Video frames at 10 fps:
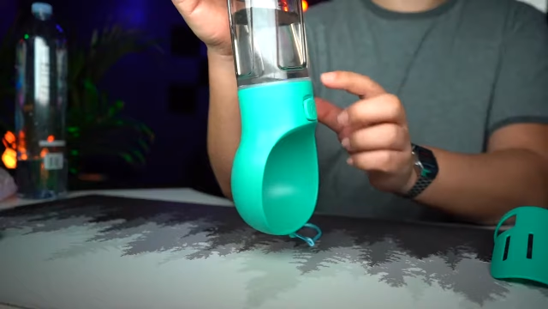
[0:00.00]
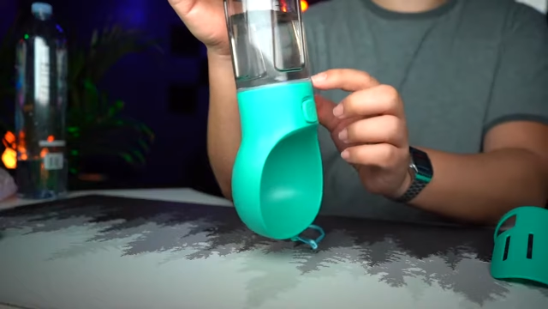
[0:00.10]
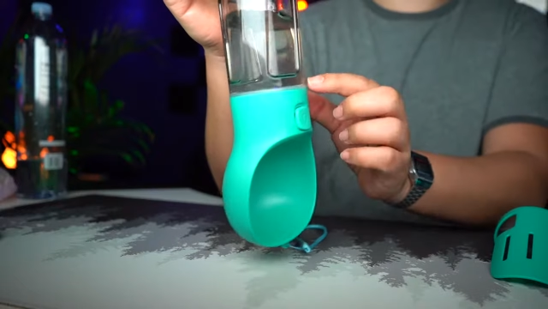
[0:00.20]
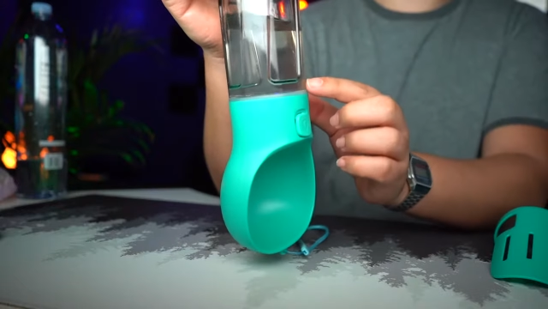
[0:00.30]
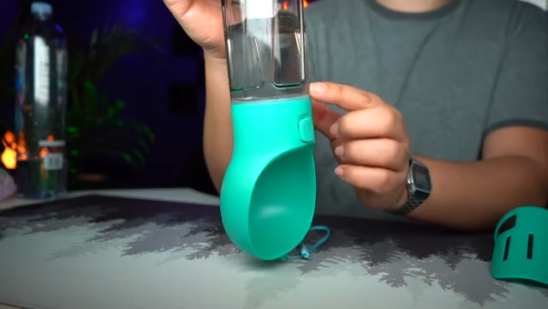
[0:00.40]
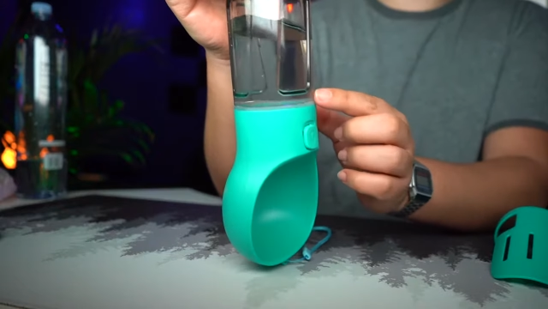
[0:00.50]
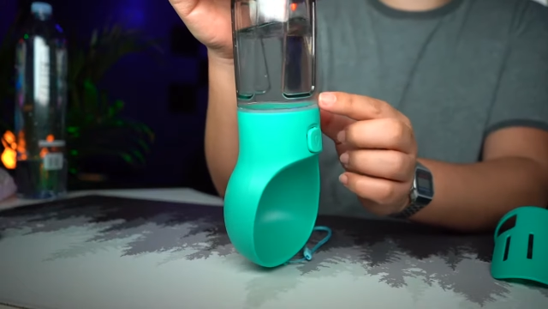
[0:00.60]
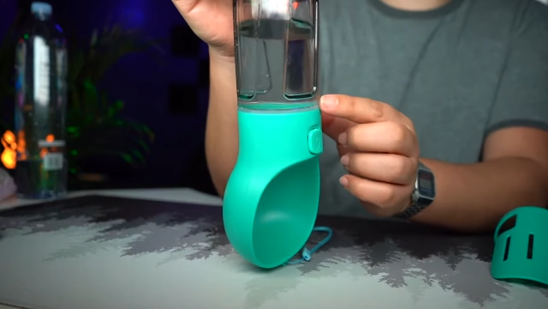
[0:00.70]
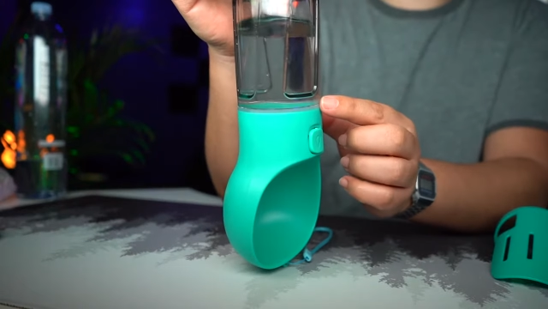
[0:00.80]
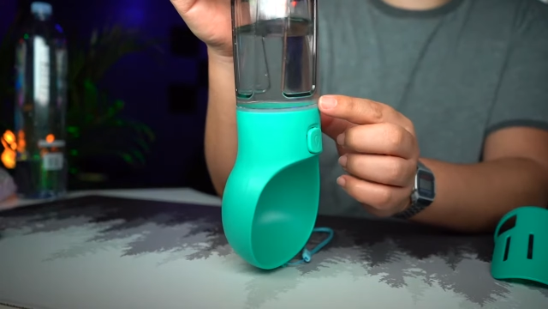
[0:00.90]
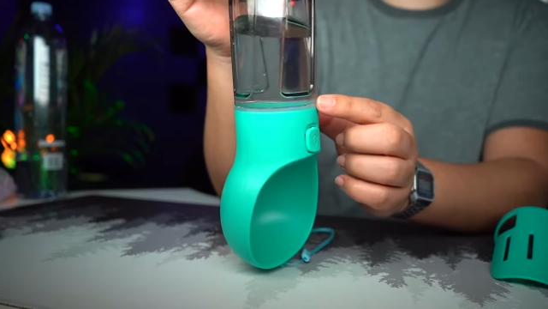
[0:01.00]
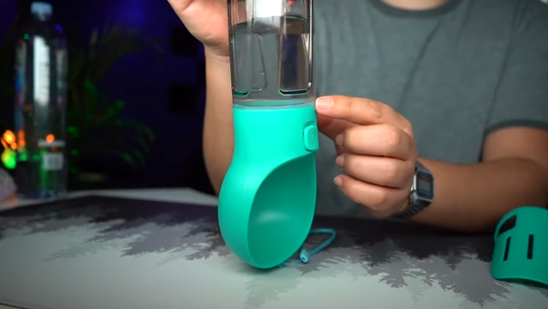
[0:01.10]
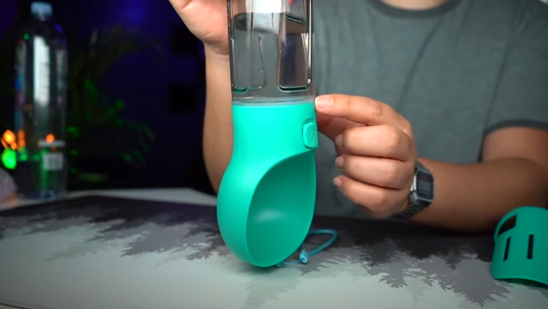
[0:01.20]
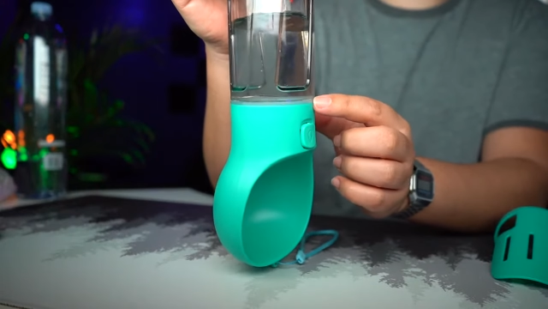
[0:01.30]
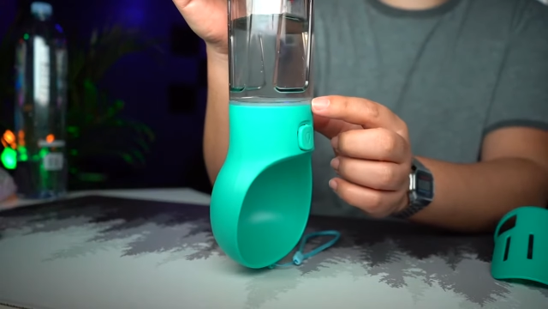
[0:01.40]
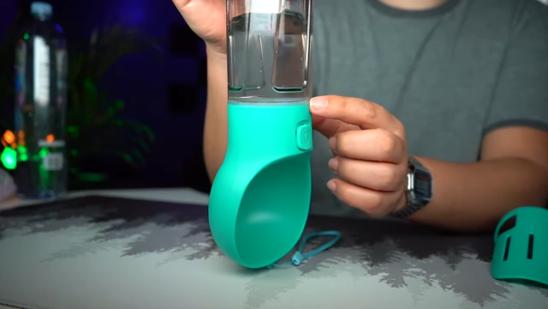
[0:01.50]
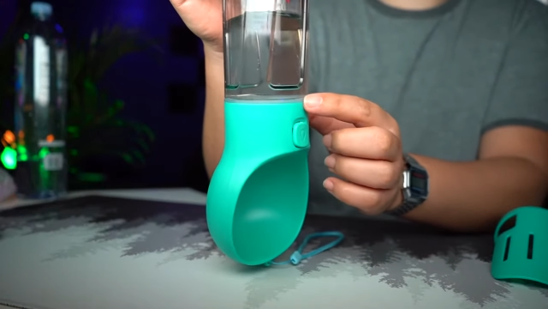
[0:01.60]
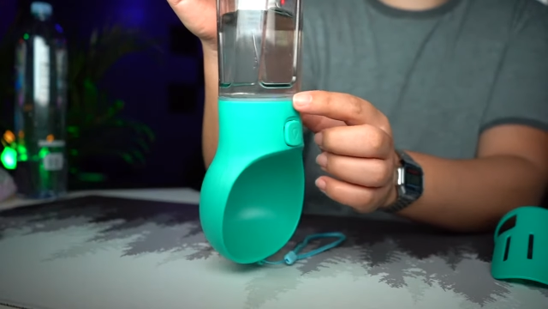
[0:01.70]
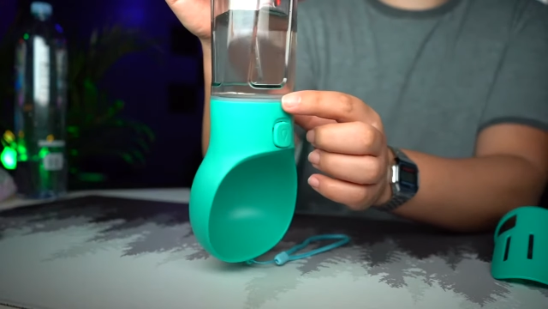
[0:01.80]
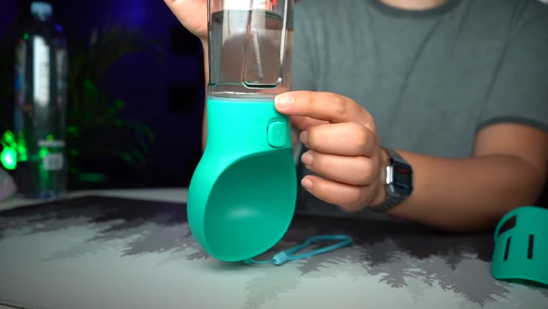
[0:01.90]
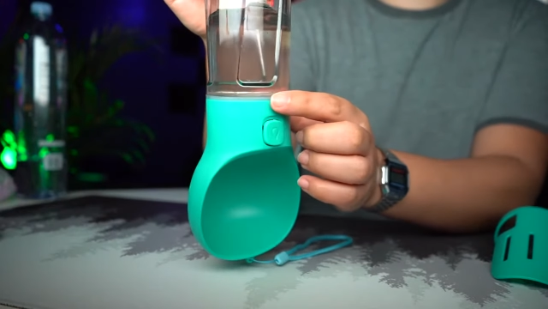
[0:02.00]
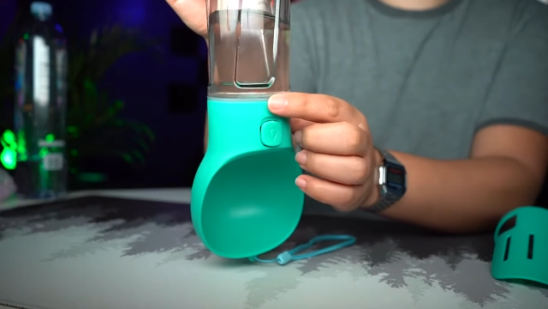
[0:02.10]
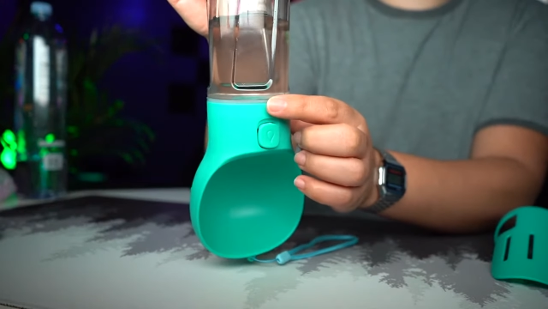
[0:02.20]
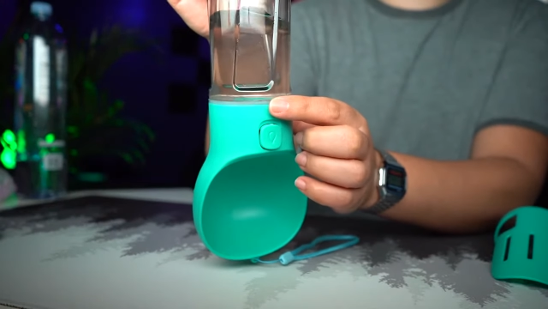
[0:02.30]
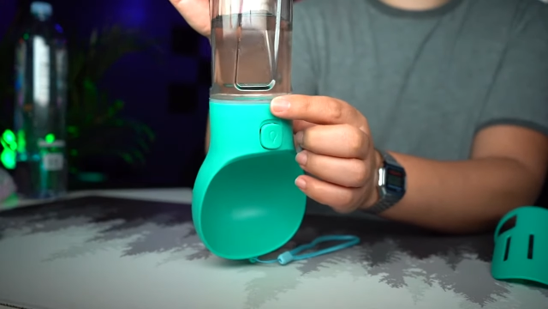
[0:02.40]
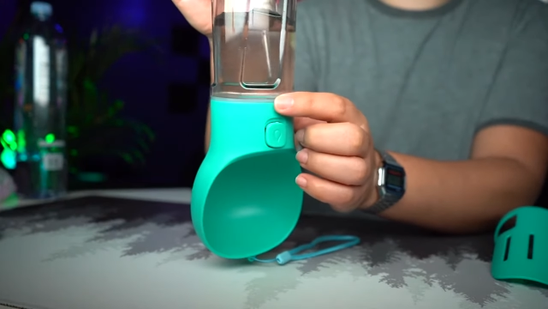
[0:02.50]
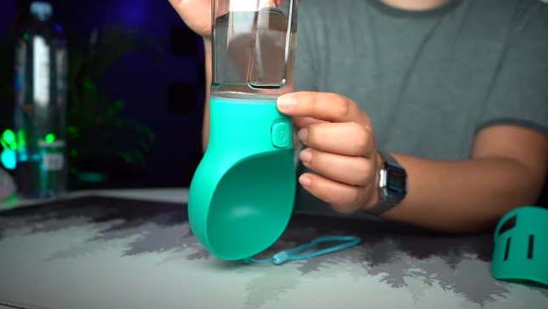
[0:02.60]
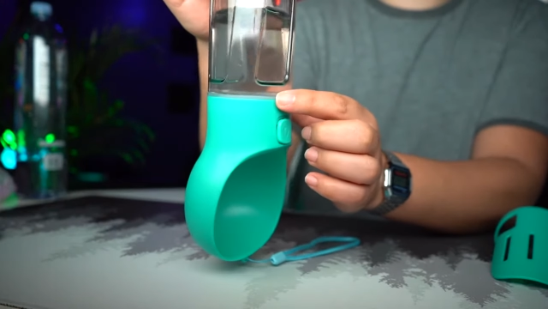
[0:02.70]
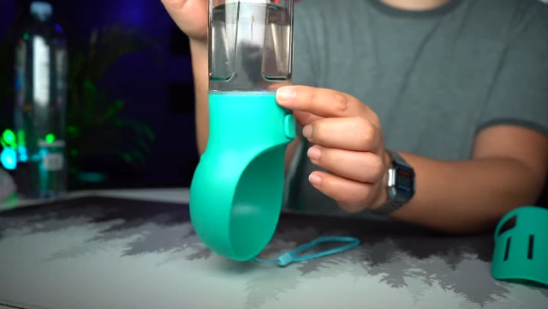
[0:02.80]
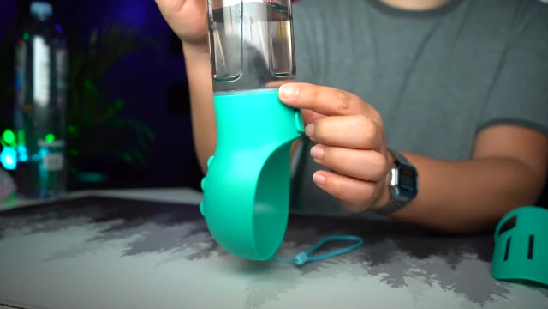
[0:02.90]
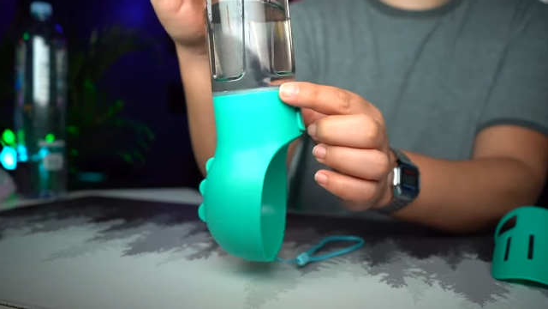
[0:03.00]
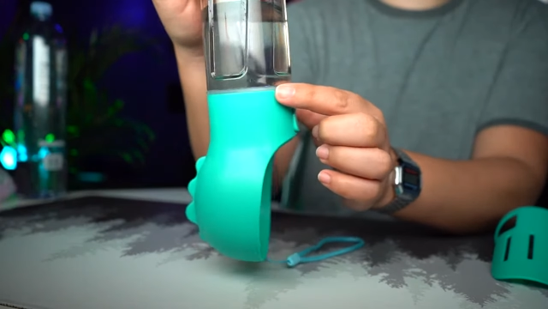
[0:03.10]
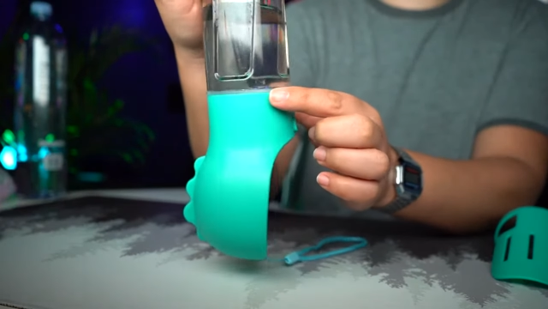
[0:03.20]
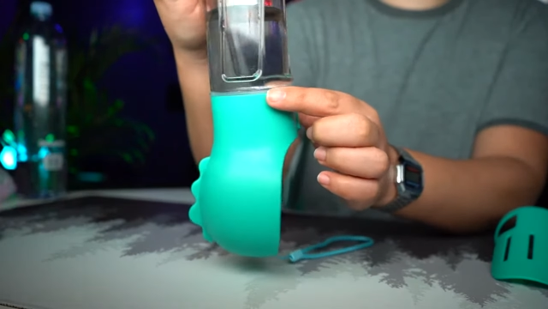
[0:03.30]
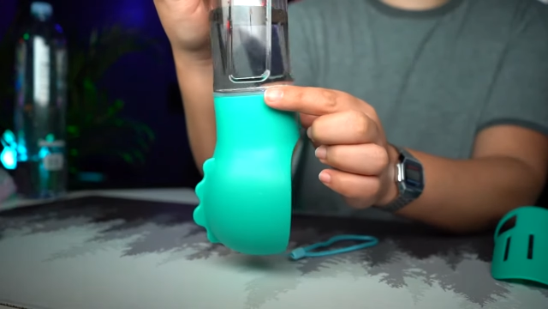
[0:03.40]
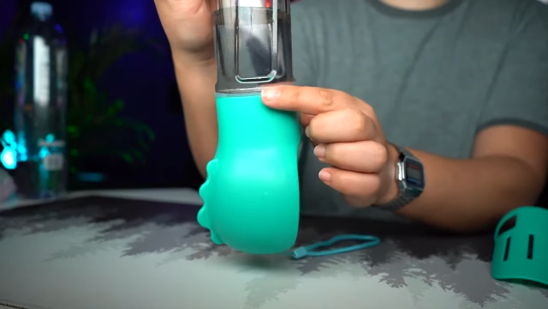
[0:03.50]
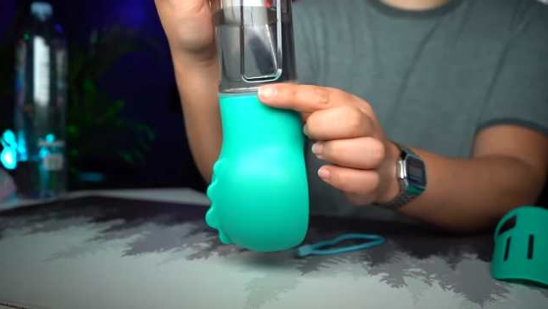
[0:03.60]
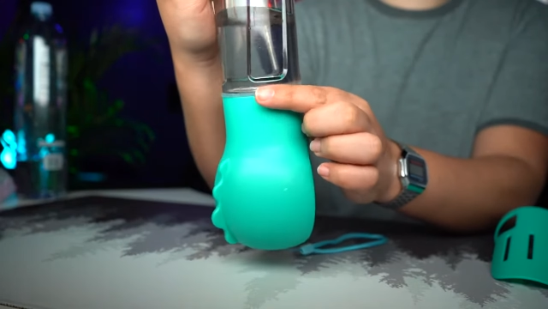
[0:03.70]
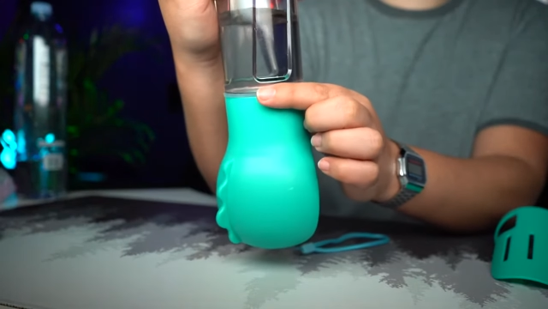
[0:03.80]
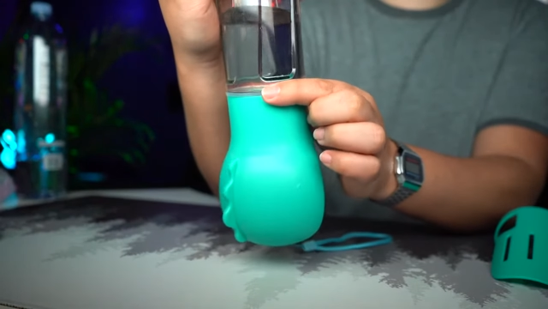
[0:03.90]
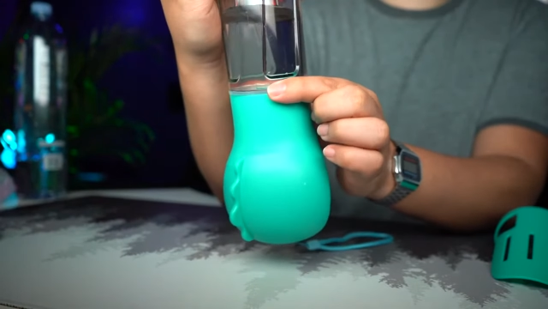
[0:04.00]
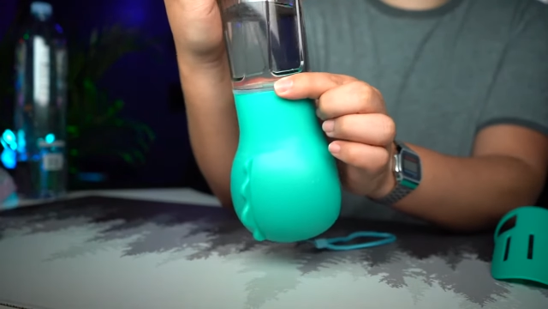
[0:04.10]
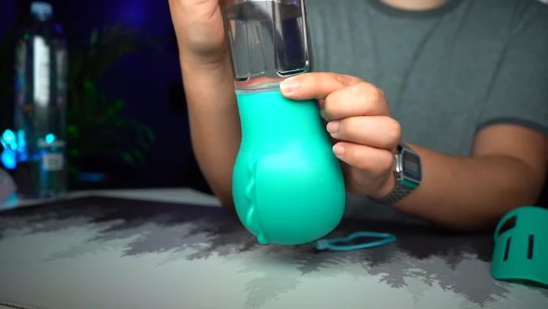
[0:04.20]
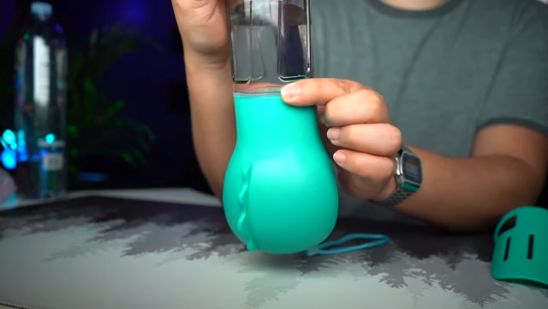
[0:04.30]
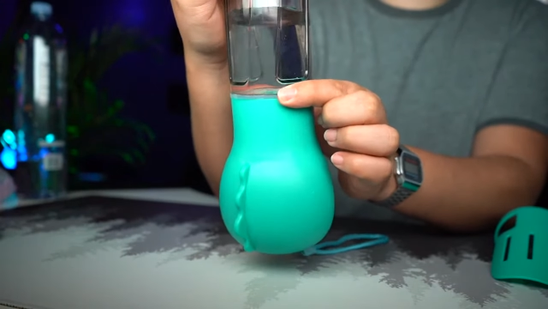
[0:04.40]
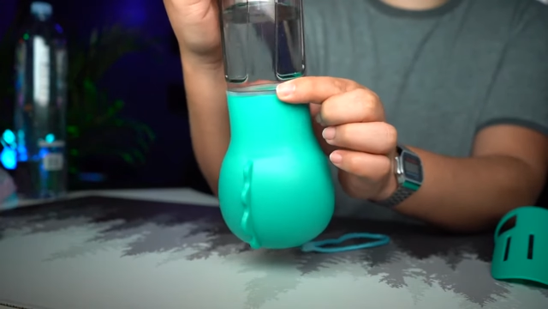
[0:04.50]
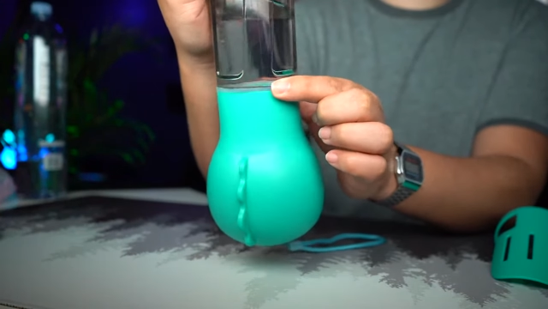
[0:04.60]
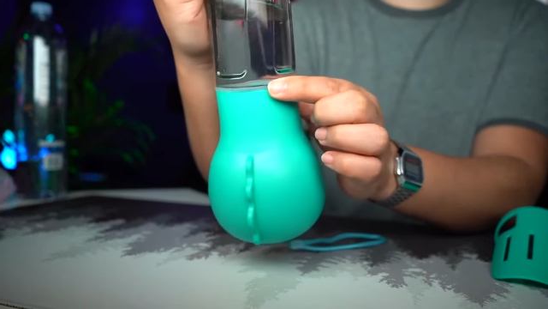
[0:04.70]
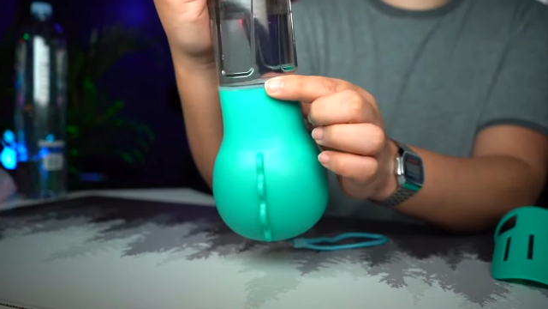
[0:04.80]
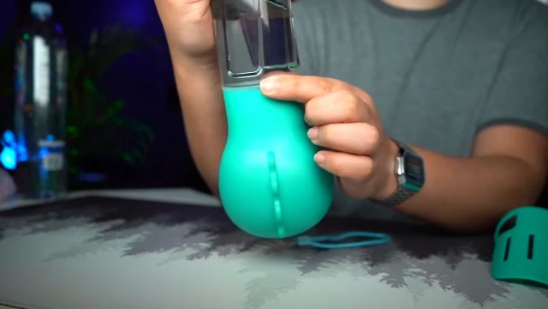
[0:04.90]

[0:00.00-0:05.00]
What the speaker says: Nobody's mouth can be seen.